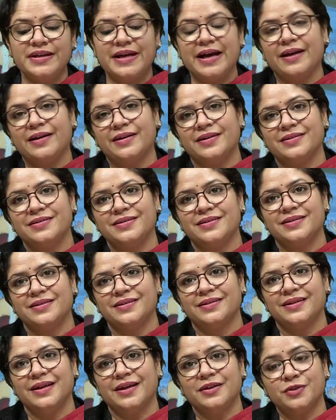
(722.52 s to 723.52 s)
talent
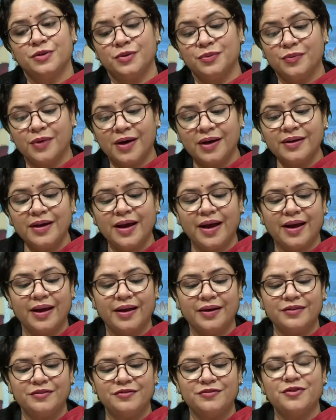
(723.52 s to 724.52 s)
that on one
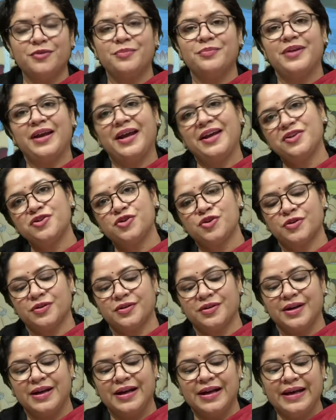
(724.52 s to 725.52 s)
hand from
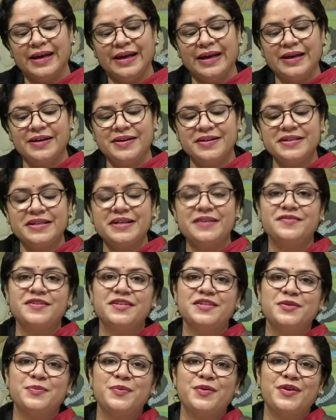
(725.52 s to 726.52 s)
nature he receives
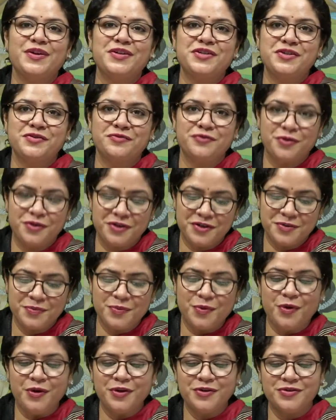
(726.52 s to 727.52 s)
inspiration for his
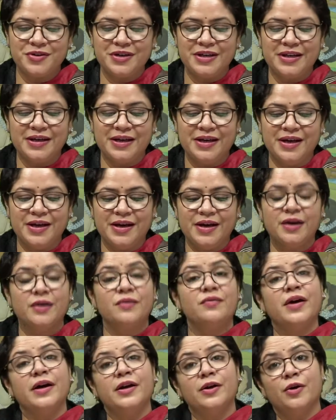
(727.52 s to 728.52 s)
poetry
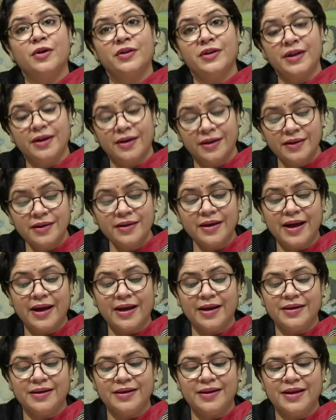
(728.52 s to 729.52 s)
while on the other
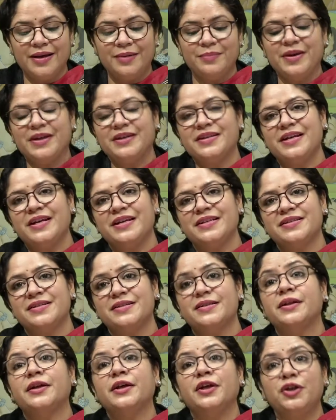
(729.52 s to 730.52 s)
hand he maintains
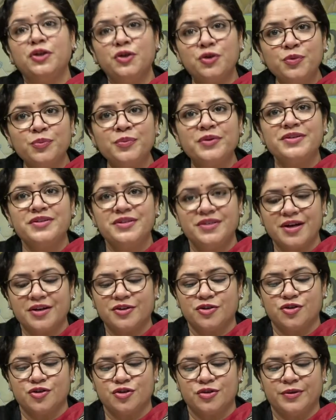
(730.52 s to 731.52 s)
the human
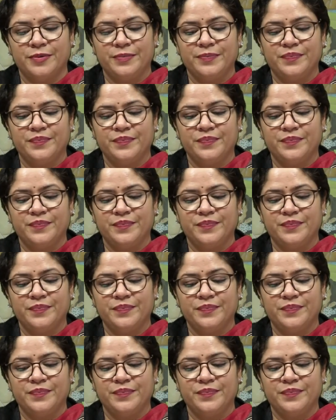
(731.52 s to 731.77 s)
touch.